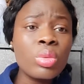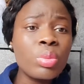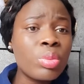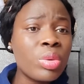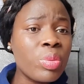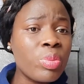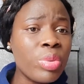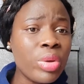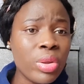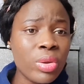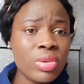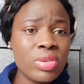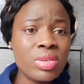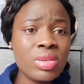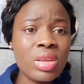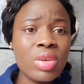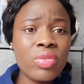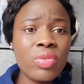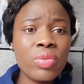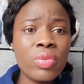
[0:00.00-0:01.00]
prepare
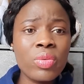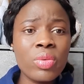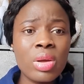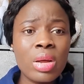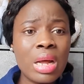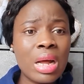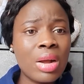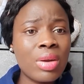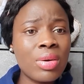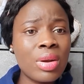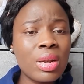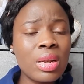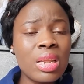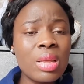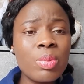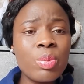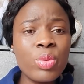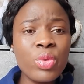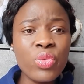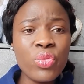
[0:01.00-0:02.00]
yourself
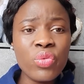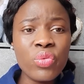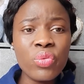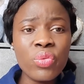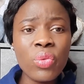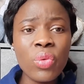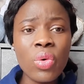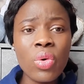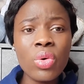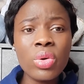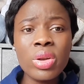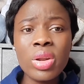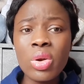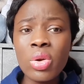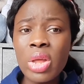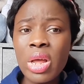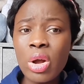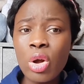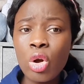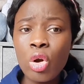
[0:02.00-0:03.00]
accurately before the
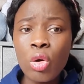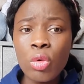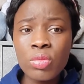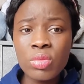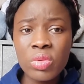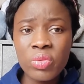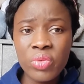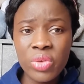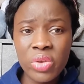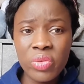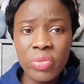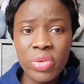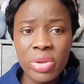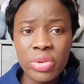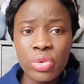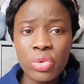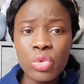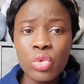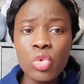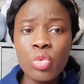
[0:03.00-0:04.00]
lawyer comes to verify
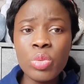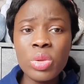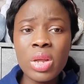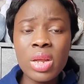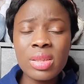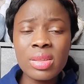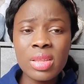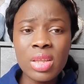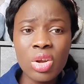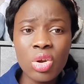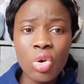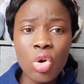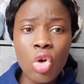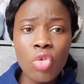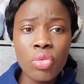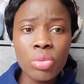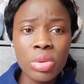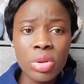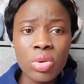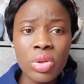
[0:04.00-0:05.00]
you. You'll be getting a call
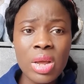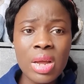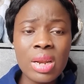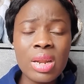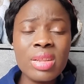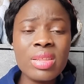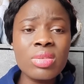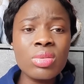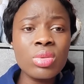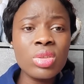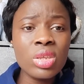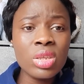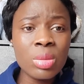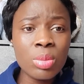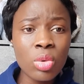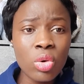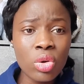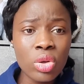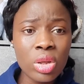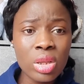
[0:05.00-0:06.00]
from the lawyer
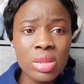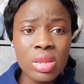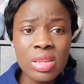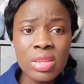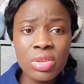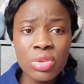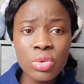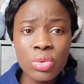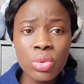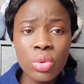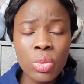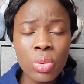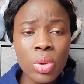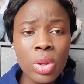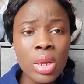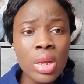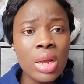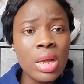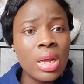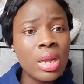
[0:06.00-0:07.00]
letting you know
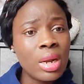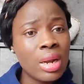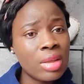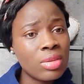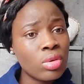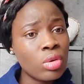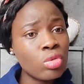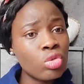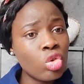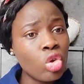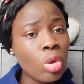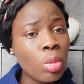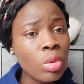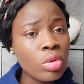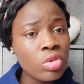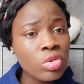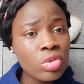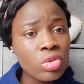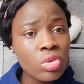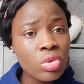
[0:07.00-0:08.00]
that he's going to come on
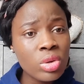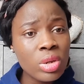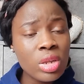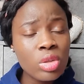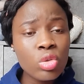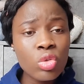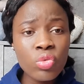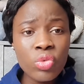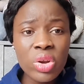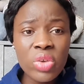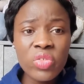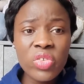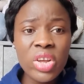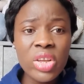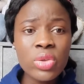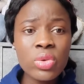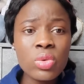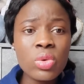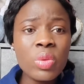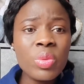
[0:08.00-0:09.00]
so day to verify
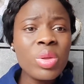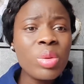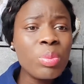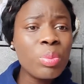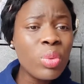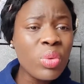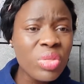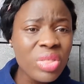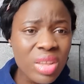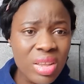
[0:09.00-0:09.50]
you, put